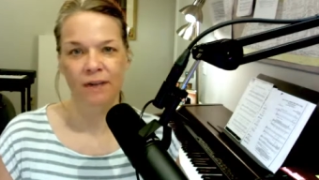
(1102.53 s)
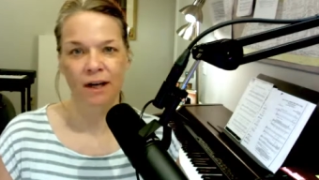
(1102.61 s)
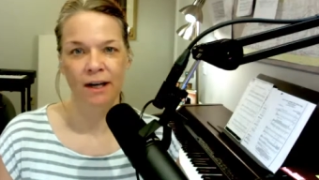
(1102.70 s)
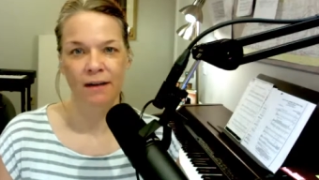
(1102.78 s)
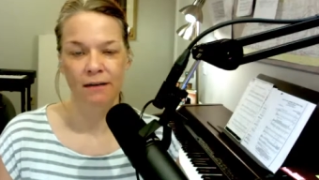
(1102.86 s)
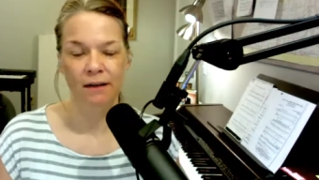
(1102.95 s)
All
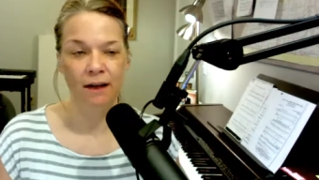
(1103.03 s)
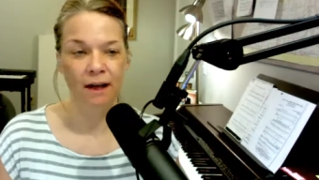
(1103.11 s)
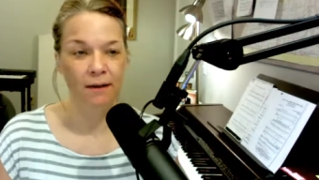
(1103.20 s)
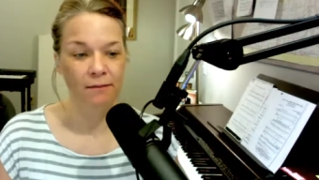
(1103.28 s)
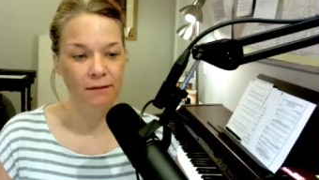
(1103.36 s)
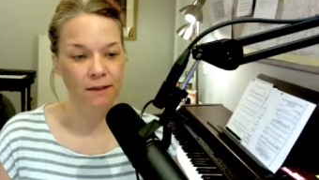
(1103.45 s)
right.
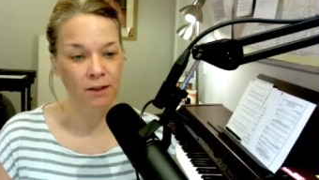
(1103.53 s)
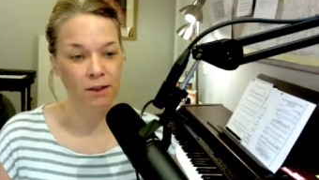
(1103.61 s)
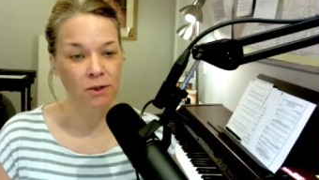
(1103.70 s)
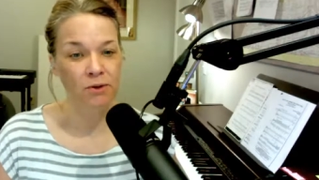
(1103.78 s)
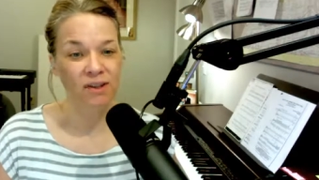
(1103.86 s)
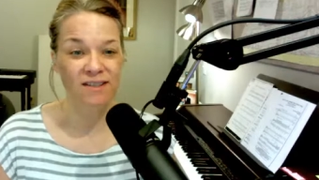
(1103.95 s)
Nothing
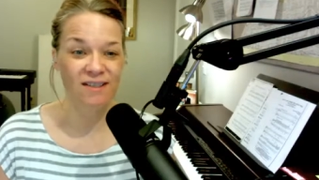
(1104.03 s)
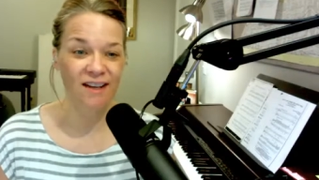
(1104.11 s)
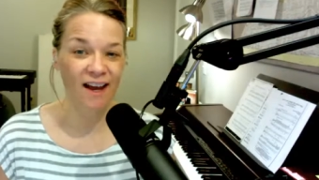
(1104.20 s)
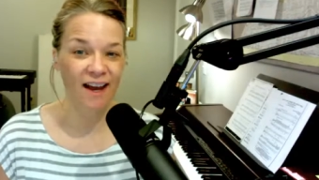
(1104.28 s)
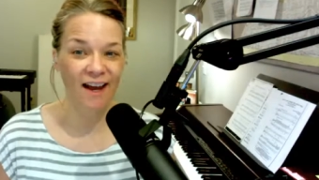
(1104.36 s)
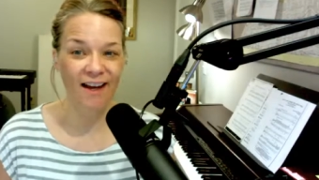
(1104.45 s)
you can
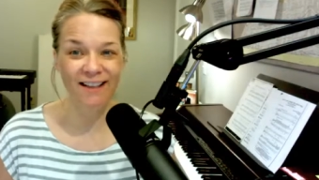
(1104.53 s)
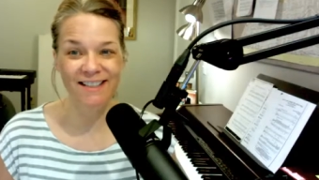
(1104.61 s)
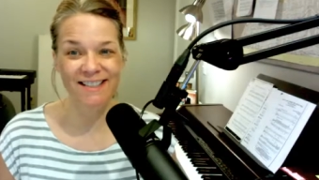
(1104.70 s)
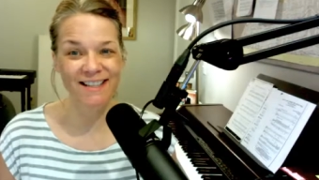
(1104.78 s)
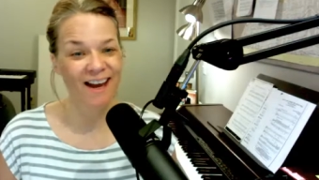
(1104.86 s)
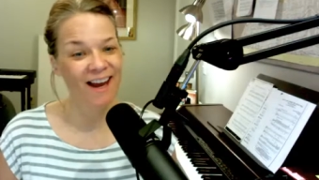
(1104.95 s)
say
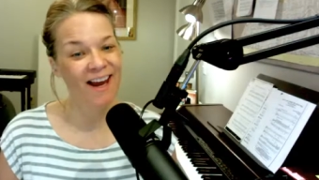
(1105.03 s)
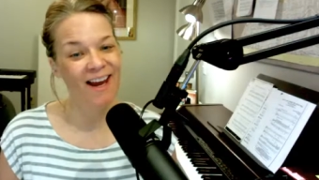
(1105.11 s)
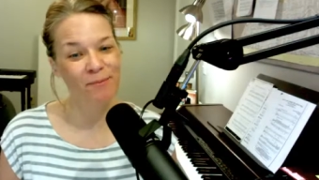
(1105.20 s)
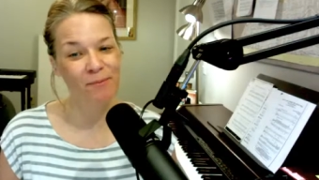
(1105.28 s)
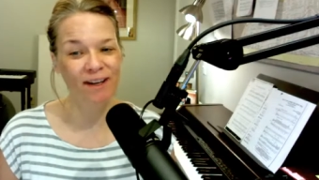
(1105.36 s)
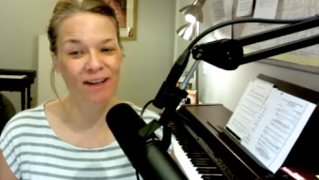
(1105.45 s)
can
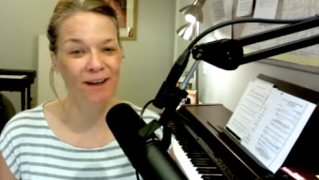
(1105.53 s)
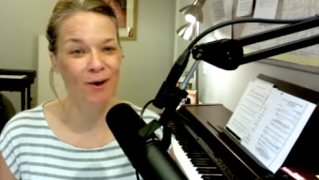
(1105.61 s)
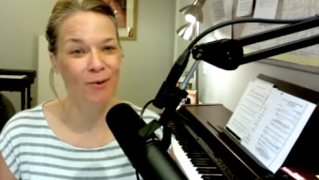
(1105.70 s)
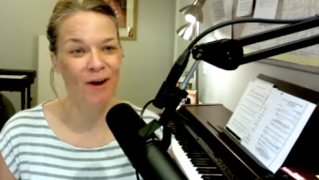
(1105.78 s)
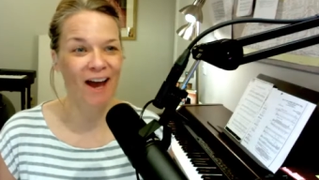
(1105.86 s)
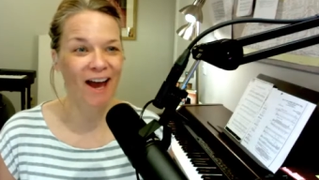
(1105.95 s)
take me
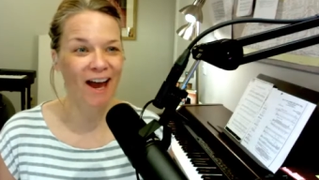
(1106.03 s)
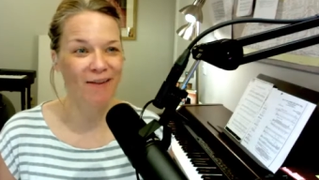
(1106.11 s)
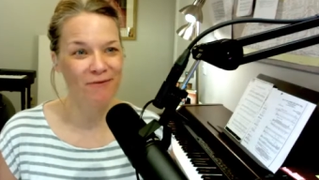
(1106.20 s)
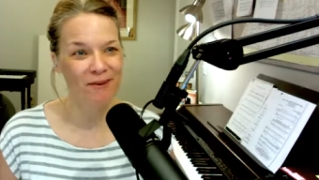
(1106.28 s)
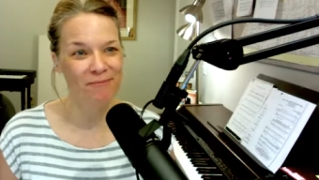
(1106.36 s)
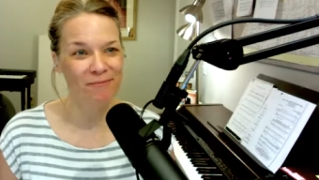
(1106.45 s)
away
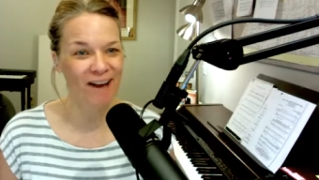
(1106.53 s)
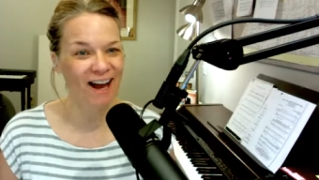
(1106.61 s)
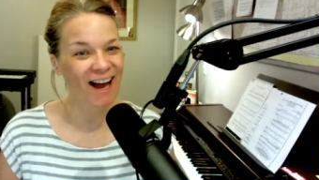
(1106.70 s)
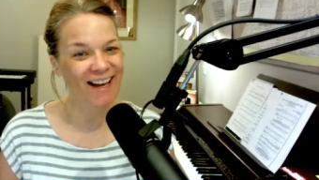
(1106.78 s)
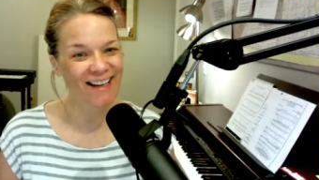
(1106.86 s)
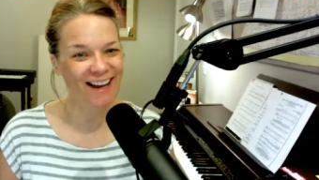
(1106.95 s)
from
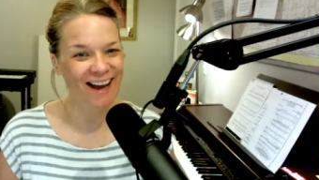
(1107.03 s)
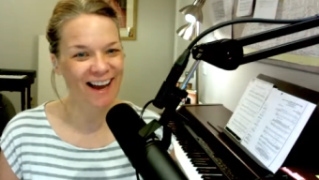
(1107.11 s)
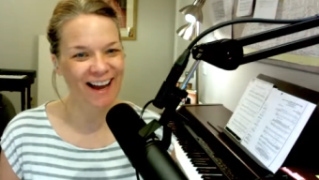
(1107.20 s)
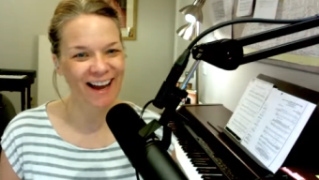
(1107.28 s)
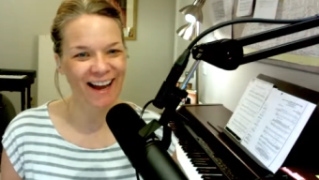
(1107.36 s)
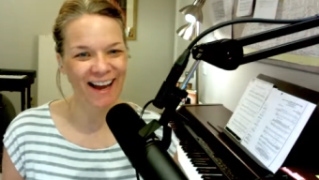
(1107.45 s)
my
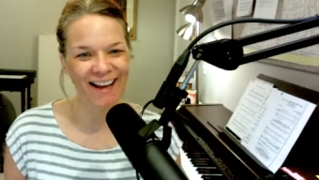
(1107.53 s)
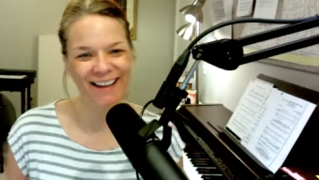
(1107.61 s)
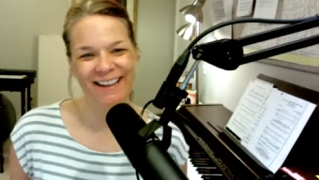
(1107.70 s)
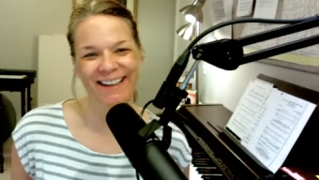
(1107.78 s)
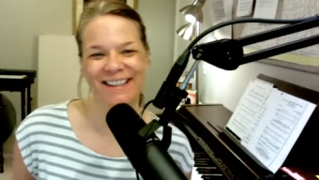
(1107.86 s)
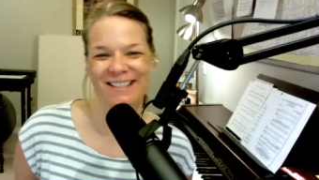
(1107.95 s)
guy.
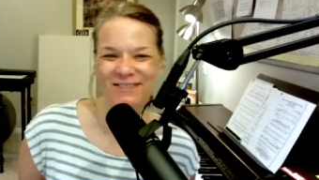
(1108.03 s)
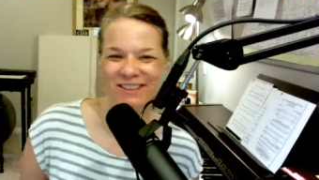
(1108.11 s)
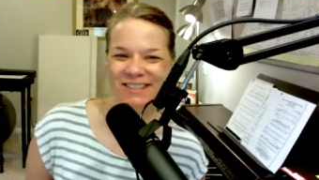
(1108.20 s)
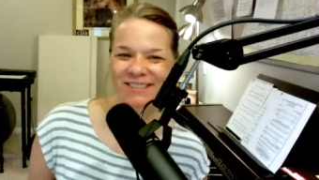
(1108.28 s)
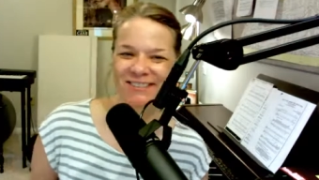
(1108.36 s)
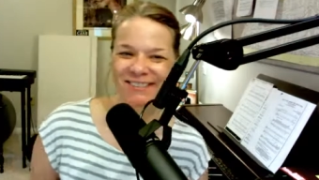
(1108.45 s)
That's
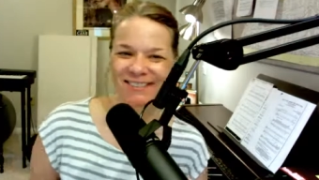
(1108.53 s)
fun too.